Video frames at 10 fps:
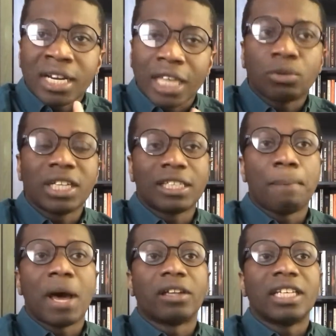That's what it's
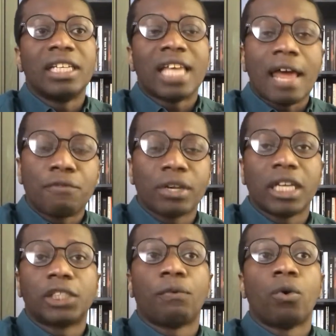about. It
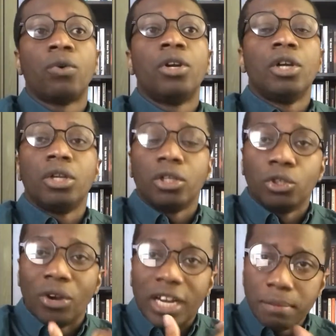advocates for
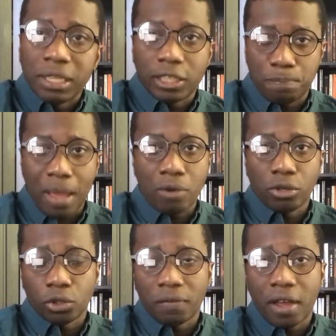the limited
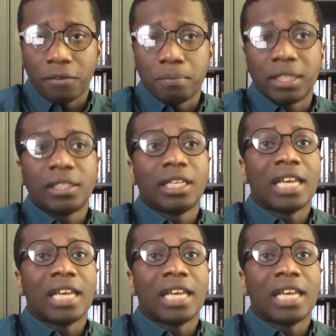powers of government.